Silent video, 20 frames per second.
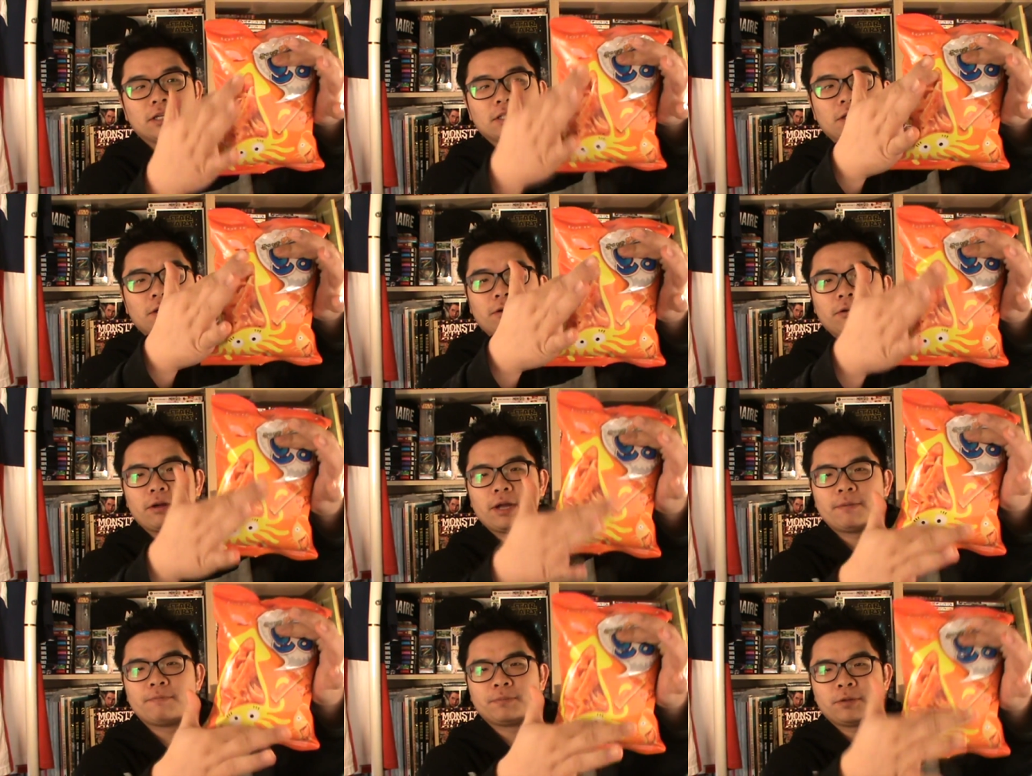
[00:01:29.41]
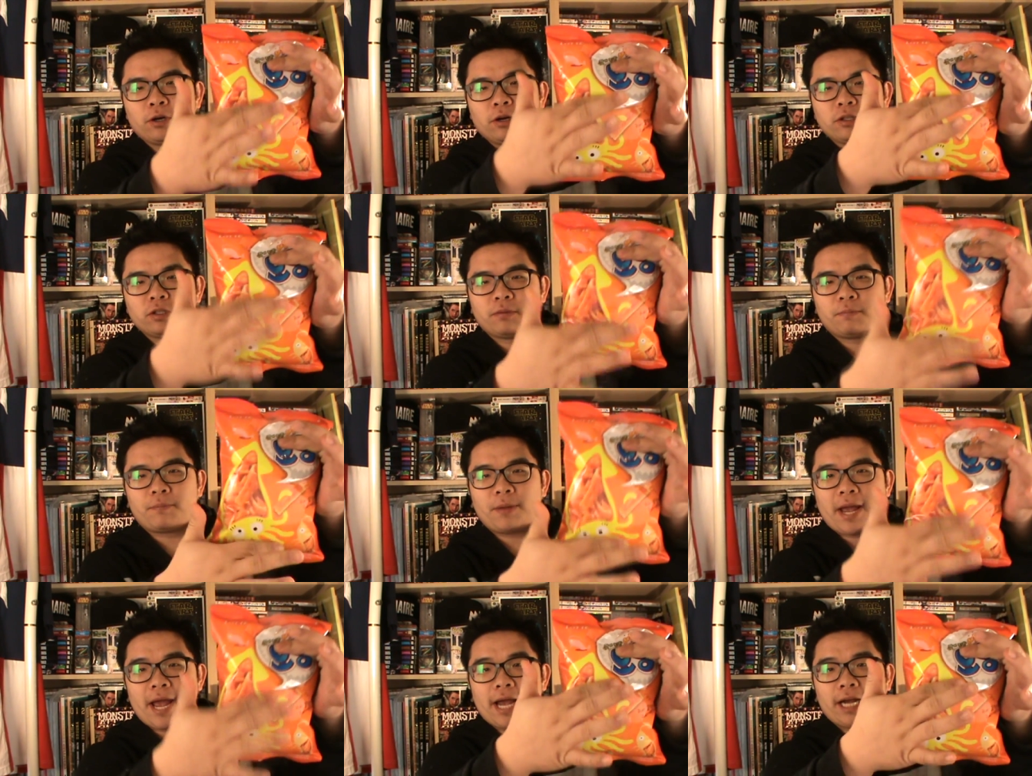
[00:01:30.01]
So in terms
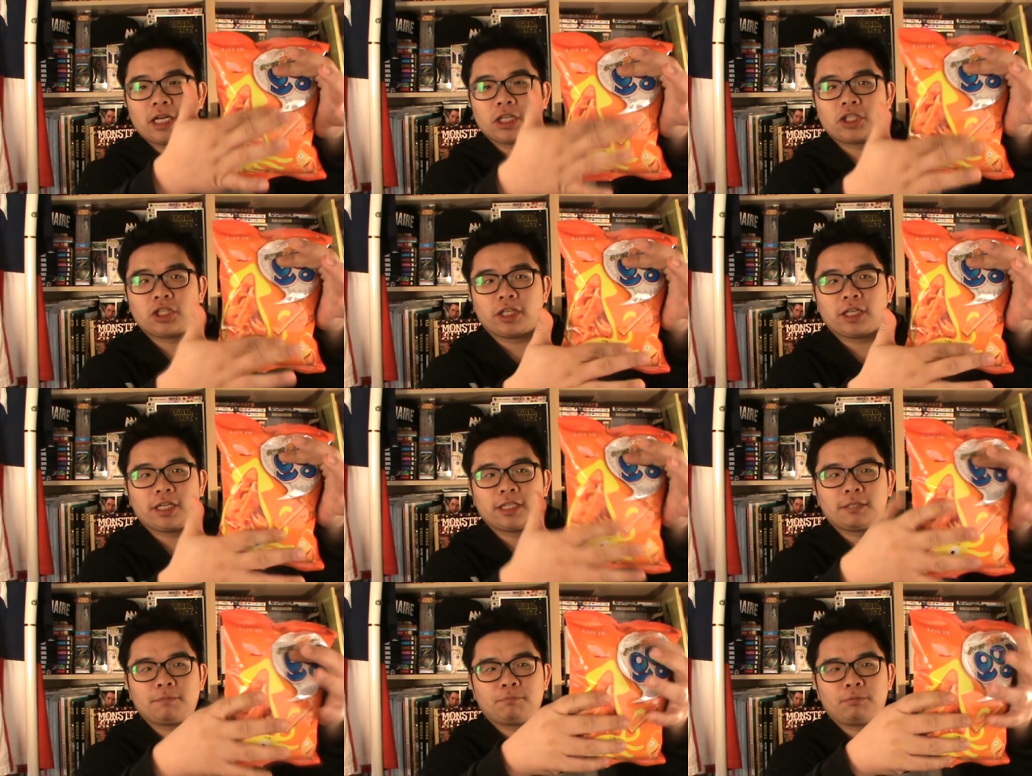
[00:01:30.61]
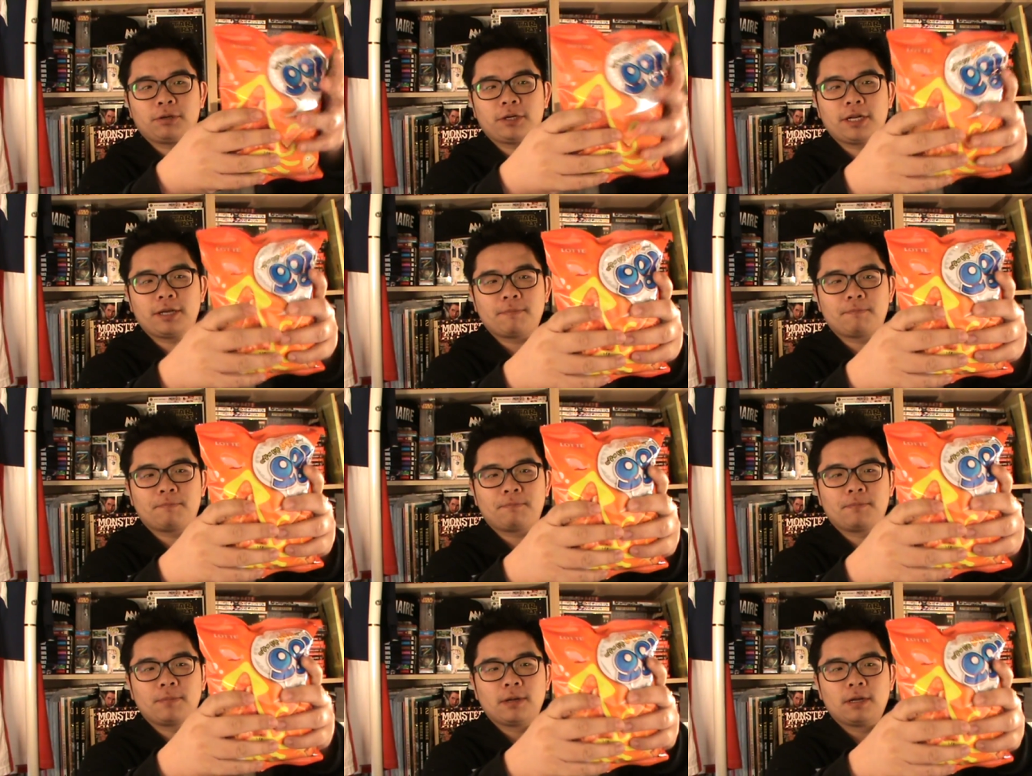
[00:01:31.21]
of packaging, it's pretty
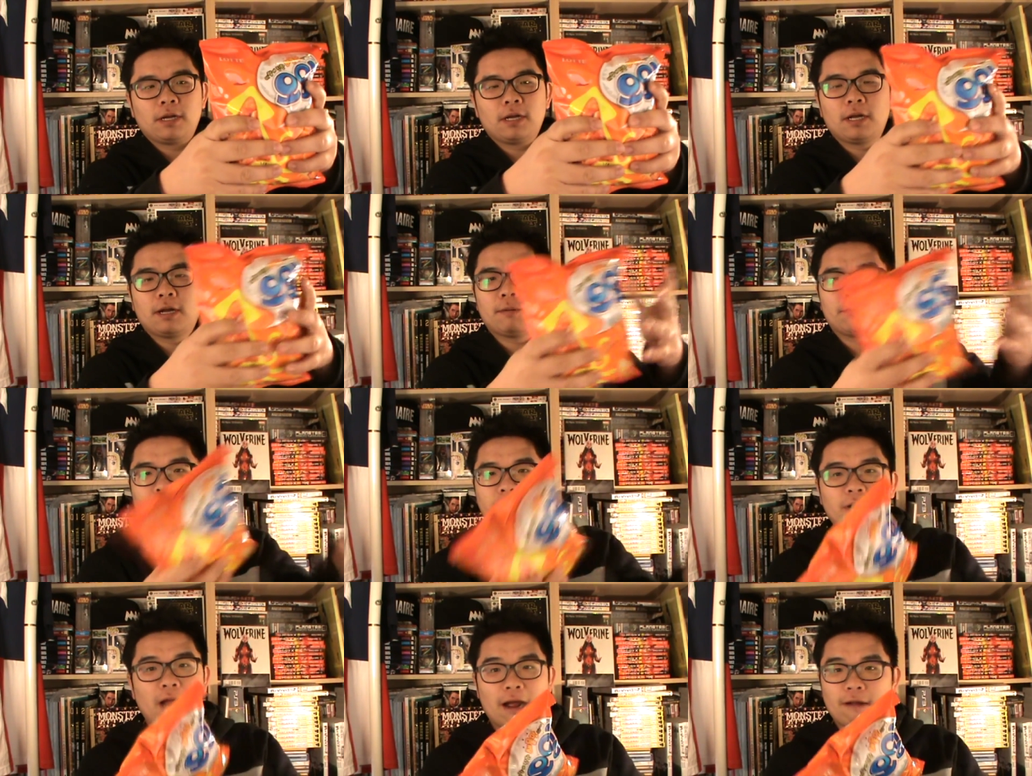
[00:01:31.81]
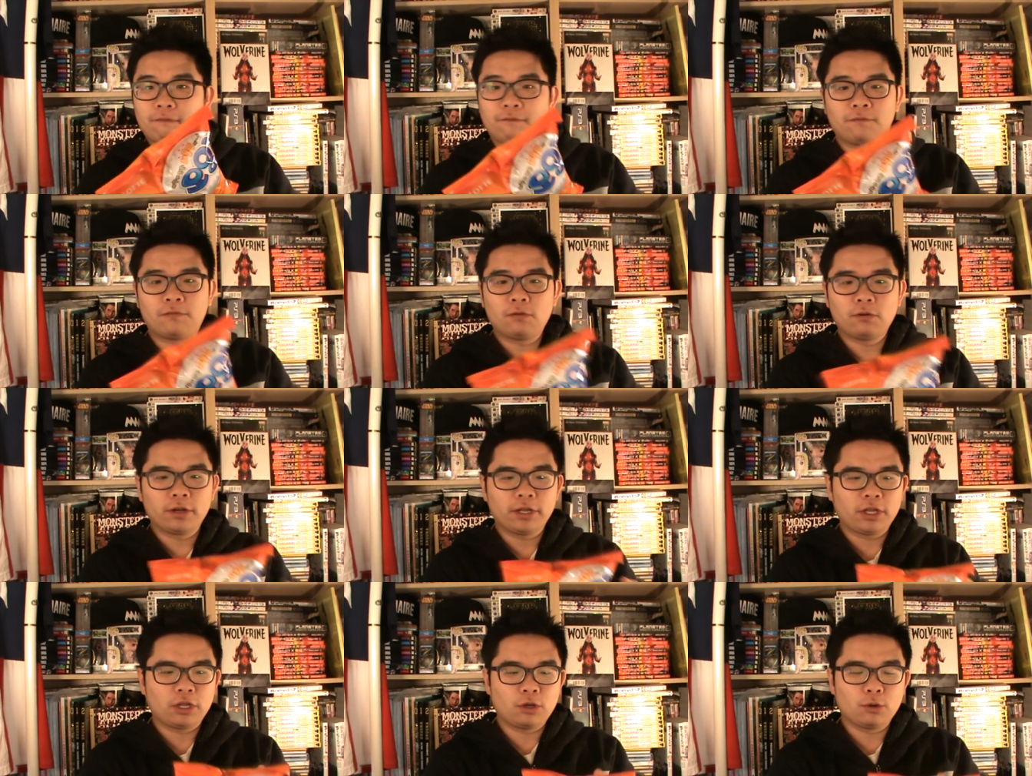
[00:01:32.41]
not
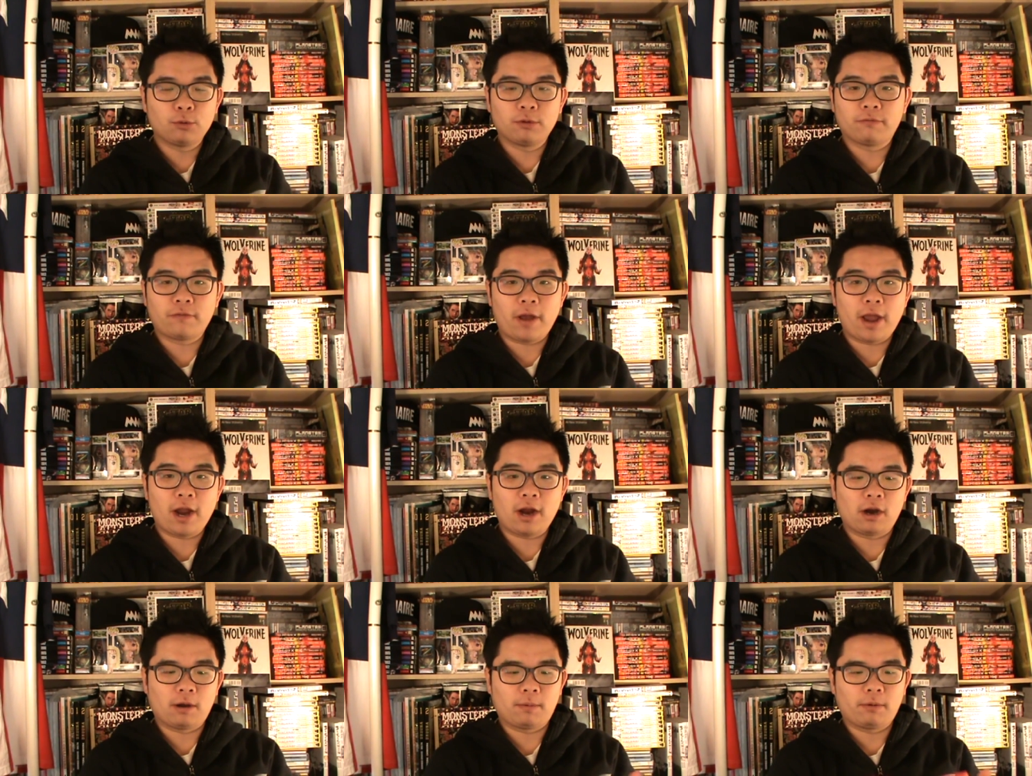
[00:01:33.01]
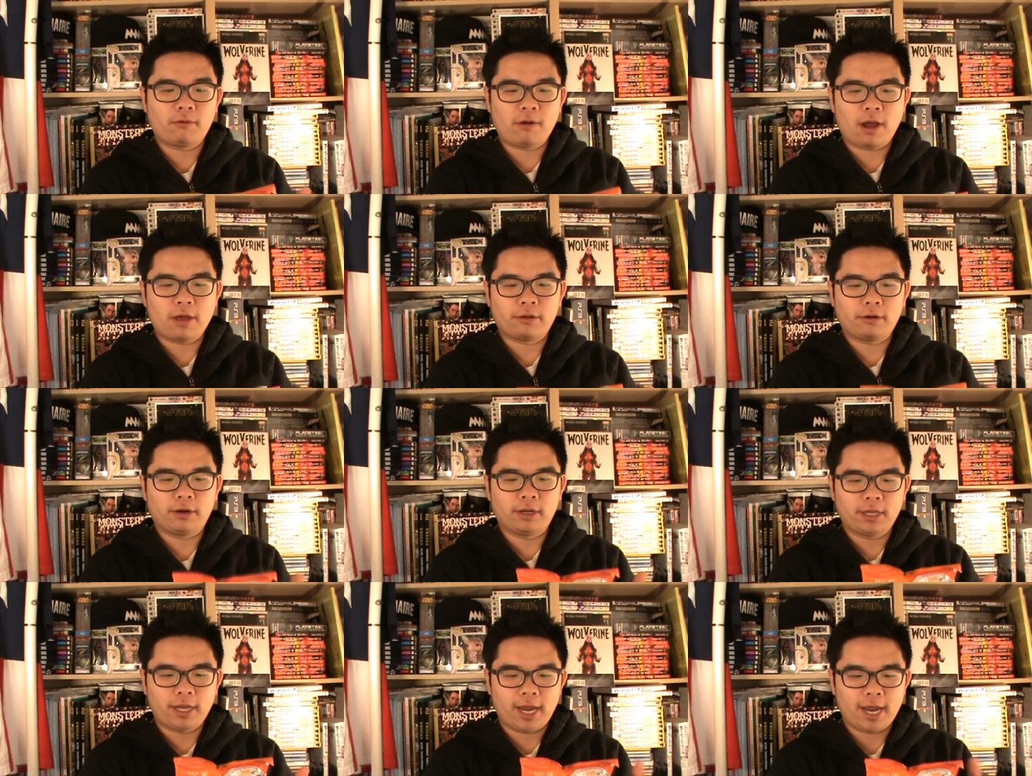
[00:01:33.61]
fooling you with air, but
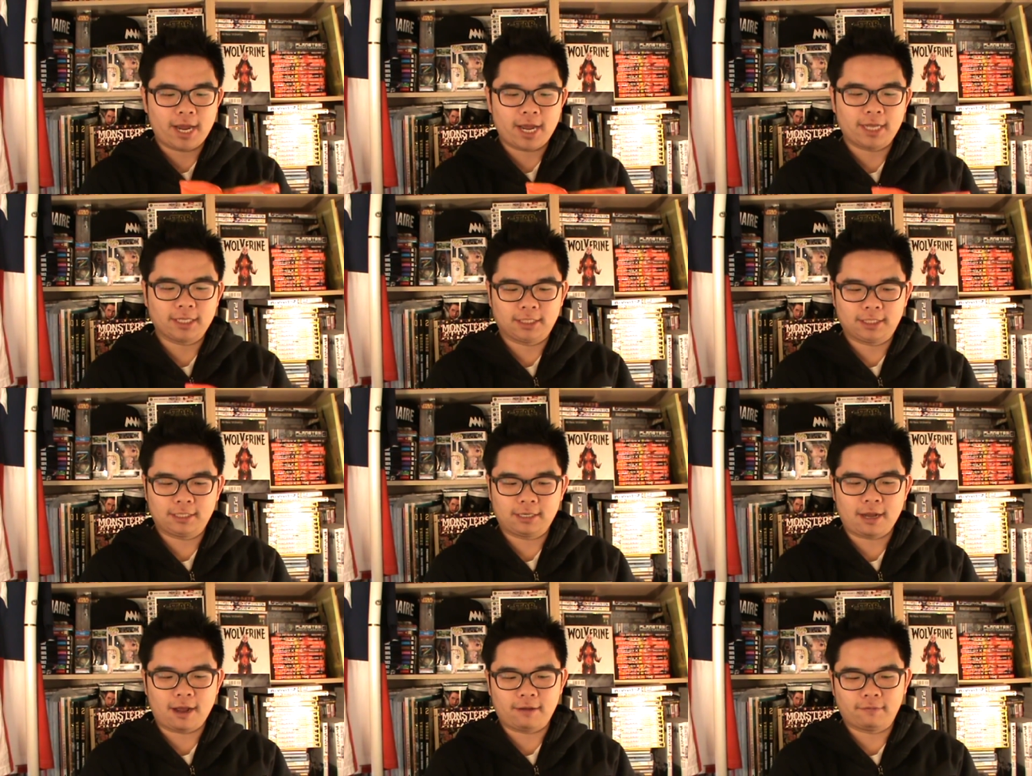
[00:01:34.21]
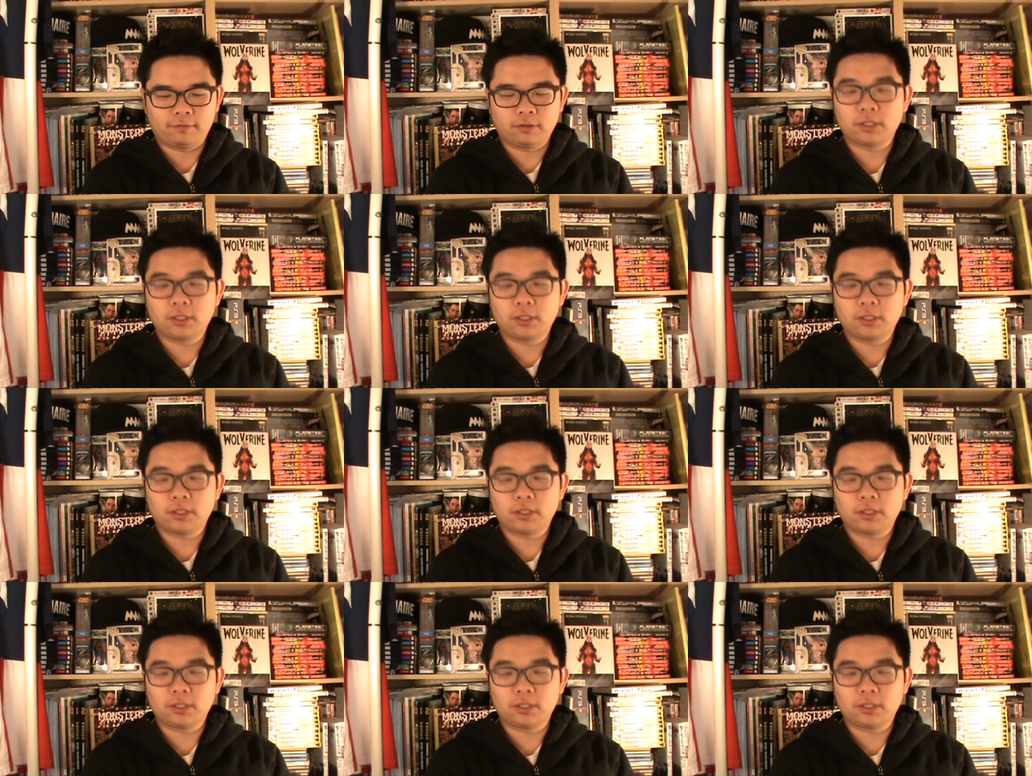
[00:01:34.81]
rather it has stuff.